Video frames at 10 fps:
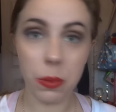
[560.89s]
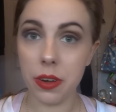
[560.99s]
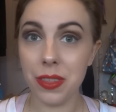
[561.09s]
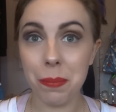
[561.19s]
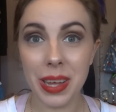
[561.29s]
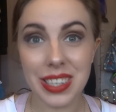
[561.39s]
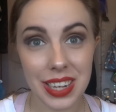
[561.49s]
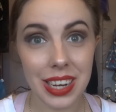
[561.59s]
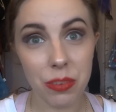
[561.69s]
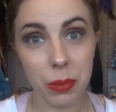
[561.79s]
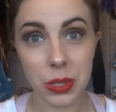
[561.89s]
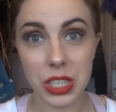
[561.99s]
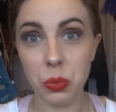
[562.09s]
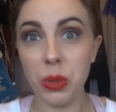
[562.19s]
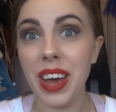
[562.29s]
one of the best LF
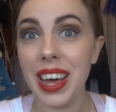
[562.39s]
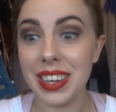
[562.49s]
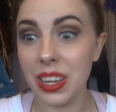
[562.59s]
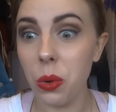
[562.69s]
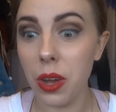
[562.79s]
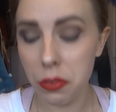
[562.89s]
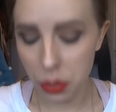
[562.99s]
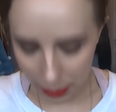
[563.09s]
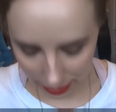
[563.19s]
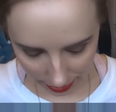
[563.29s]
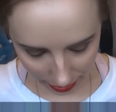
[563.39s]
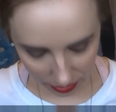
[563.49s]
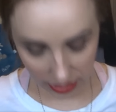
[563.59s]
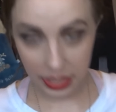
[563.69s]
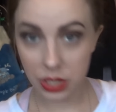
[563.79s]
boxes we've had in quite a few months, I have
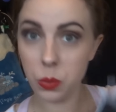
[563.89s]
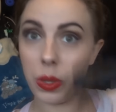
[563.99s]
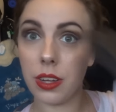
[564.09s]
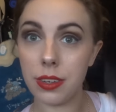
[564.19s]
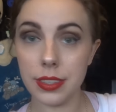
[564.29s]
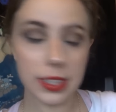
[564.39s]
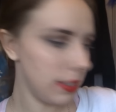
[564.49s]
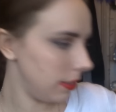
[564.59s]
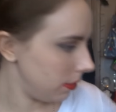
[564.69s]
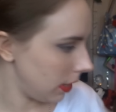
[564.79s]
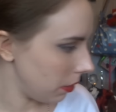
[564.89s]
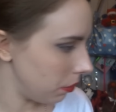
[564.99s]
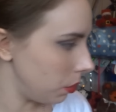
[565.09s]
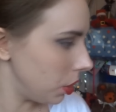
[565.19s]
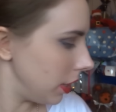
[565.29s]
to say, because we are done now,
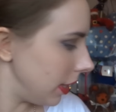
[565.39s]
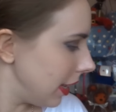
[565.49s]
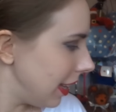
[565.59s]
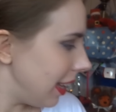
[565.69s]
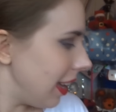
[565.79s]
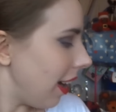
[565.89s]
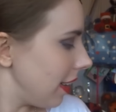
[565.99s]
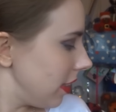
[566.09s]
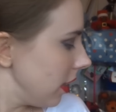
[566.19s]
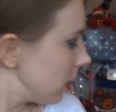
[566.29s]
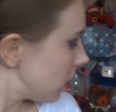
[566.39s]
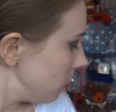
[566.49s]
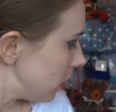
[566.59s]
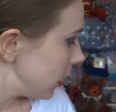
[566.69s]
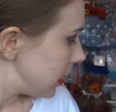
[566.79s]
unfortunately. I think
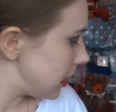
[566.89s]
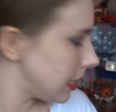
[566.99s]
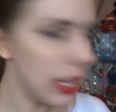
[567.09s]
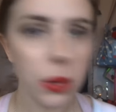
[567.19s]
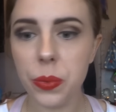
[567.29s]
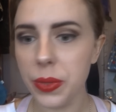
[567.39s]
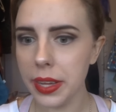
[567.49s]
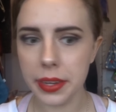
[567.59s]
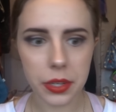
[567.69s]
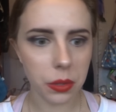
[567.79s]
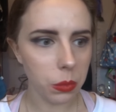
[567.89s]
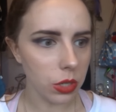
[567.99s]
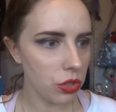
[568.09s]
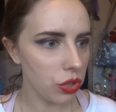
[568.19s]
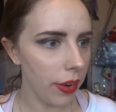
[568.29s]
don't think there's a single thing I don't
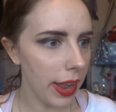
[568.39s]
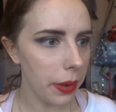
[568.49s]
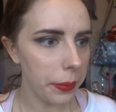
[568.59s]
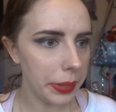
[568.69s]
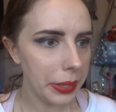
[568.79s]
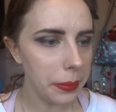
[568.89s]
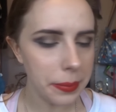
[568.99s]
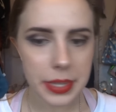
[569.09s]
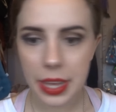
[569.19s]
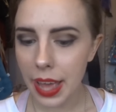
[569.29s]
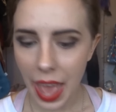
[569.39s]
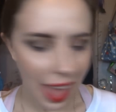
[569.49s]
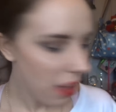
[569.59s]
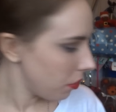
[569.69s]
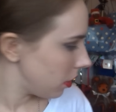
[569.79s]
want to try out or use.
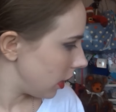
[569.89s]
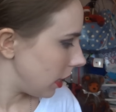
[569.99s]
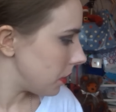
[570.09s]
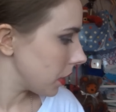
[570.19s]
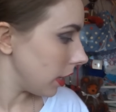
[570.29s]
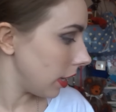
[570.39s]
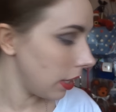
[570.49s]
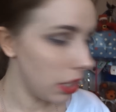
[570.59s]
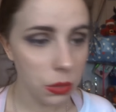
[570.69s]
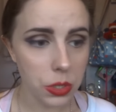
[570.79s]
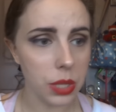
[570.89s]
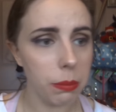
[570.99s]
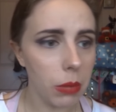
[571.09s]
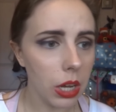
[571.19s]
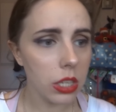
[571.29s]
Everything here is going to get used. The
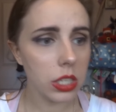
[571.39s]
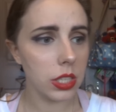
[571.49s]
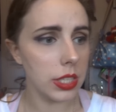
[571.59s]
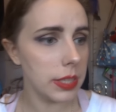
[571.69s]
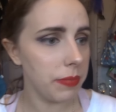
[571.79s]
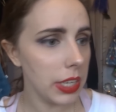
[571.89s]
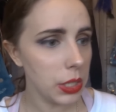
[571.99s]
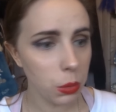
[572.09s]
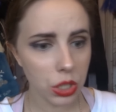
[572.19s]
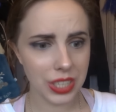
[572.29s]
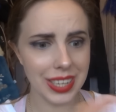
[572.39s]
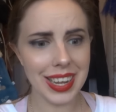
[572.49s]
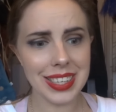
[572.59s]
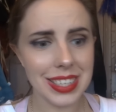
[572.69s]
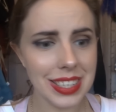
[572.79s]
mask, the space wash, the
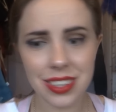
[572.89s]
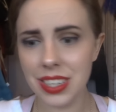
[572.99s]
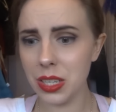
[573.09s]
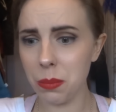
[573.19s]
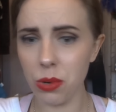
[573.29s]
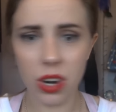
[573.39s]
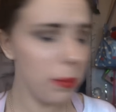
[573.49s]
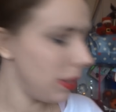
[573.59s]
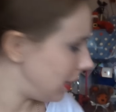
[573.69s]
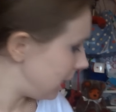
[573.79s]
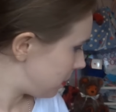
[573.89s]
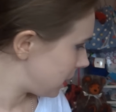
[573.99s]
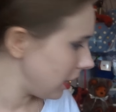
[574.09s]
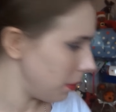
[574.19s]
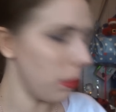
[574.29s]
elasticizer, the primer, the
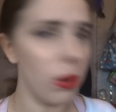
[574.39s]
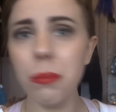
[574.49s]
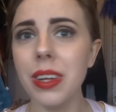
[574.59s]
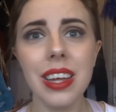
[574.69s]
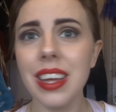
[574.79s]
lipstick, the bomb,